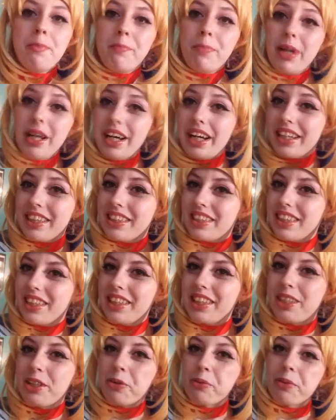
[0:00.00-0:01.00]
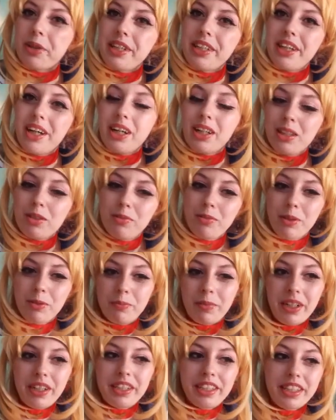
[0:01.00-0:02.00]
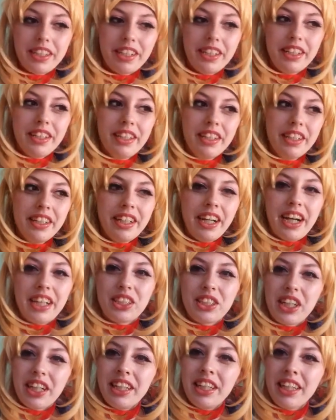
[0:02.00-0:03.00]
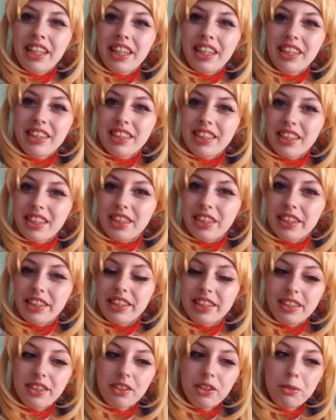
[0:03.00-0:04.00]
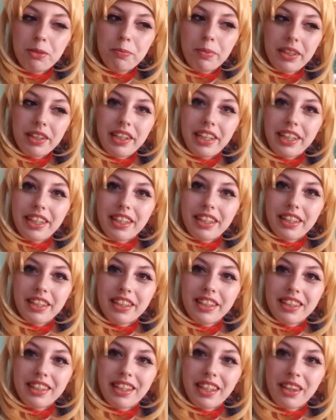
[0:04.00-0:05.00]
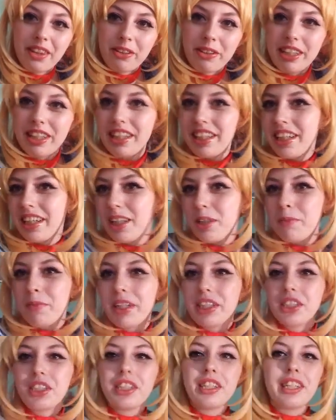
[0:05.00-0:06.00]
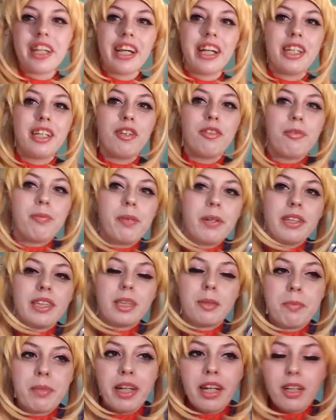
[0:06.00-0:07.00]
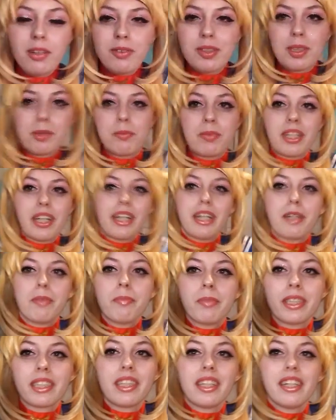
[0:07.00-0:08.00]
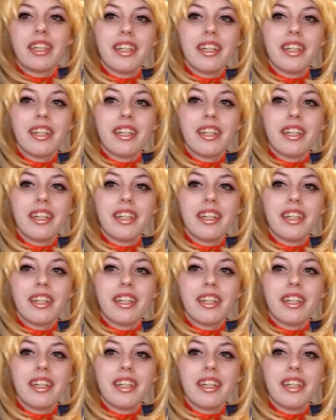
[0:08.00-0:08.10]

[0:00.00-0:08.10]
But I did read all of the manga. I tried to get into Crystal, but like the 3D animation kind of puts me off sometimes.